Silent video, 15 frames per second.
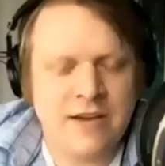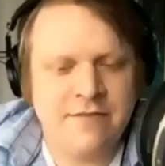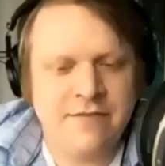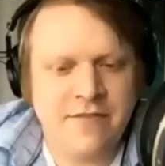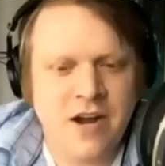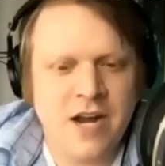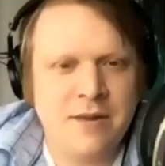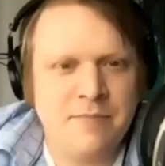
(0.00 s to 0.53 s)

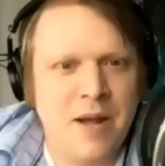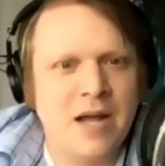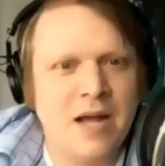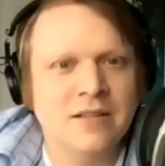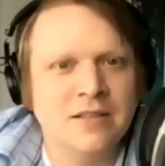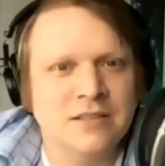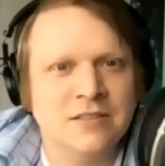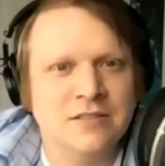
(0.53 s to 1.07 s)
that fine
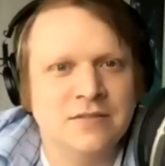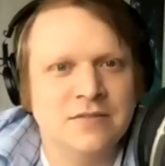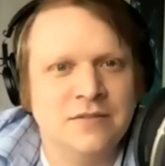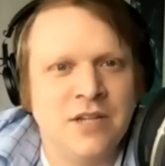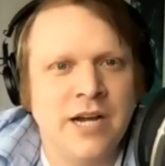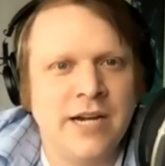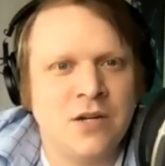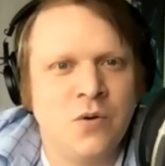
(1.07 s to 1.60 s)
balance of
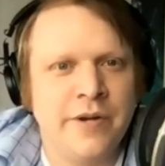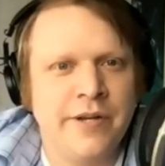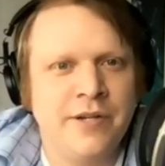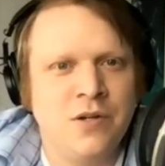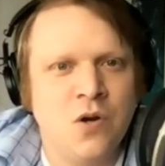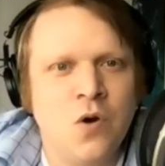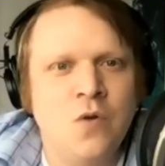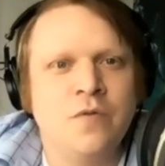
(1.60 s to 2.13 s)
not
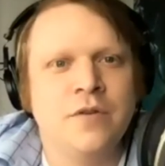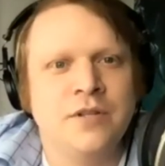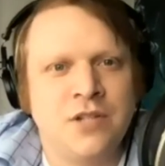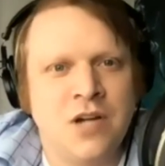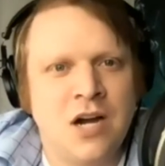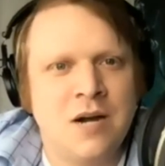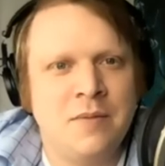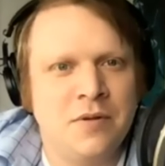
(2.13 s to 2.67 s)
going over the
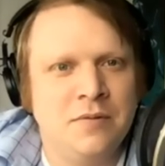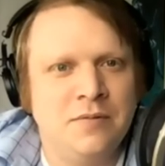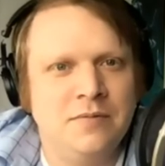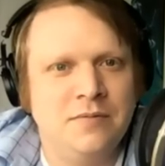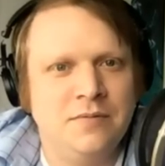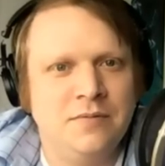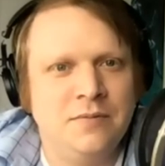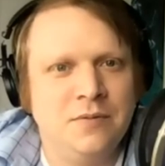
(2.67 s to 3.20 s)
top and
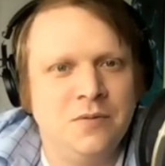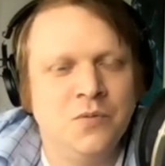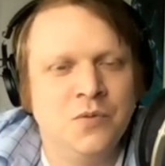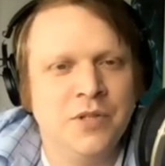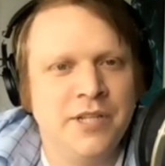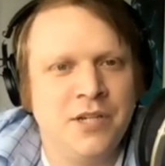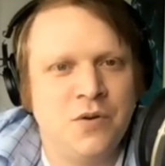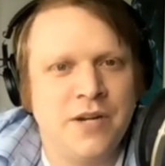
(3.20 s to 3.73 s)

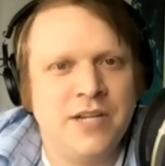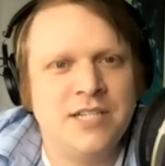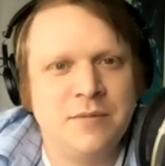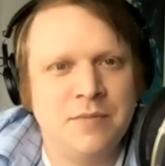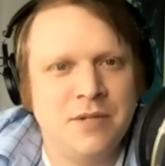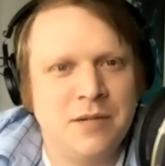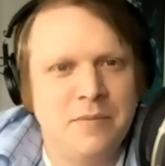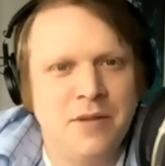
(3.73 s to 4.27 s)
really crazy
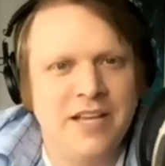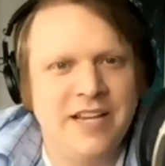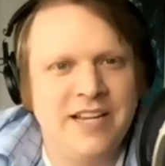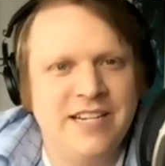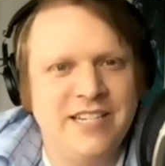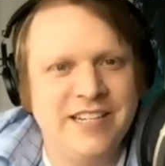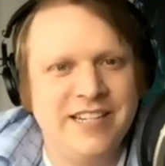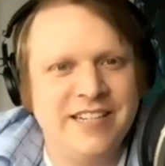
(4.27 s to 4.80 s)

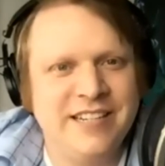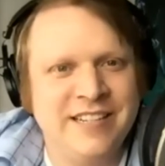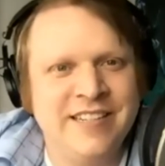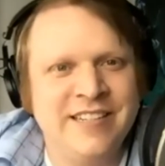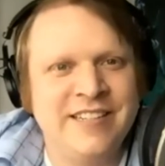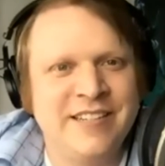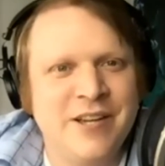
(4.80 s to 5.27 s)
manipulation? And